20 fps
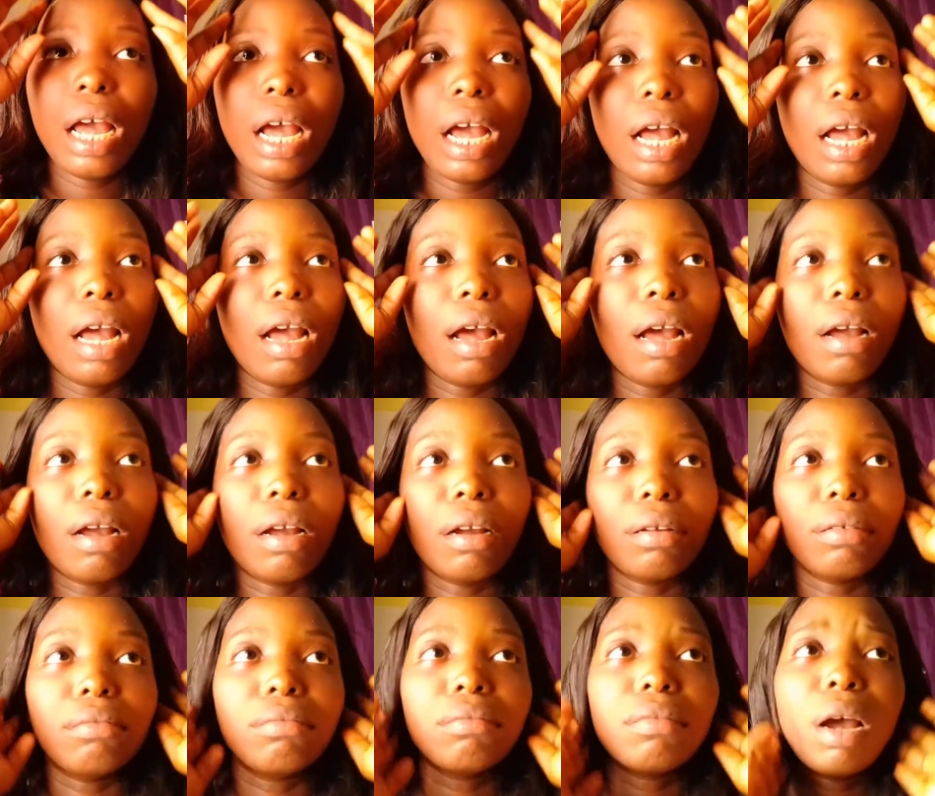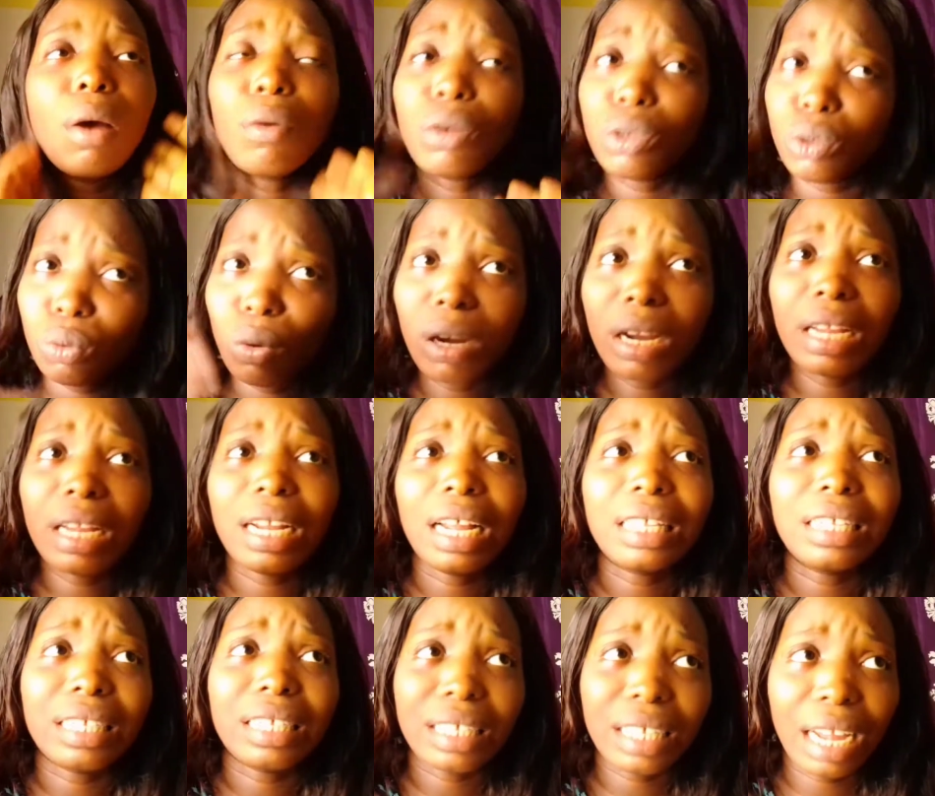I was working
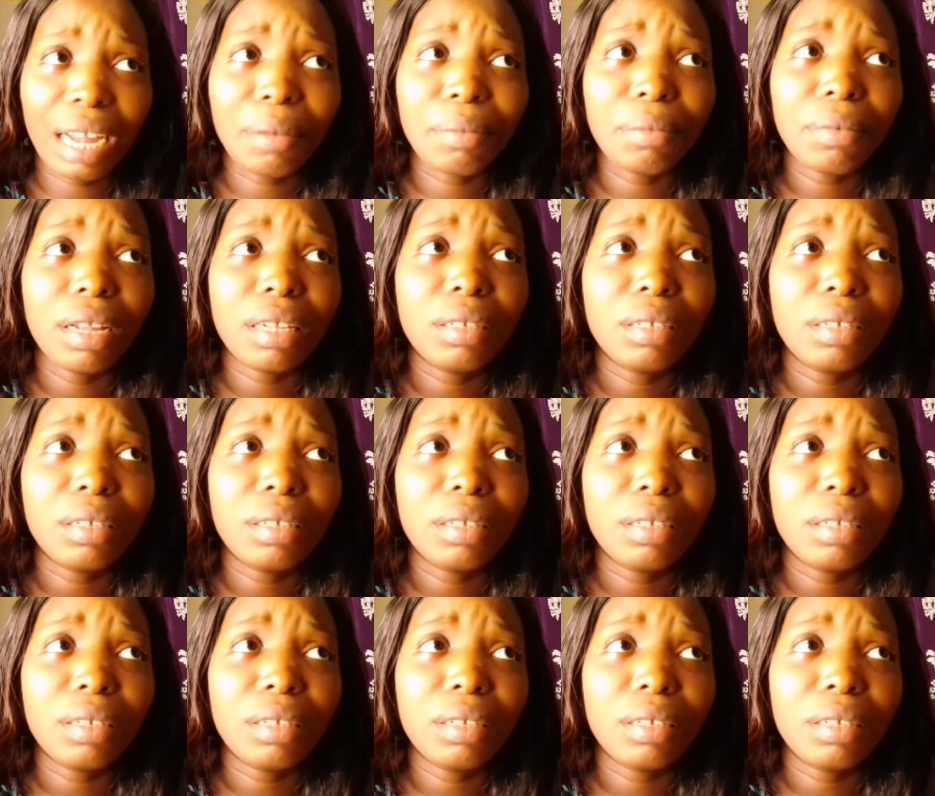at the time,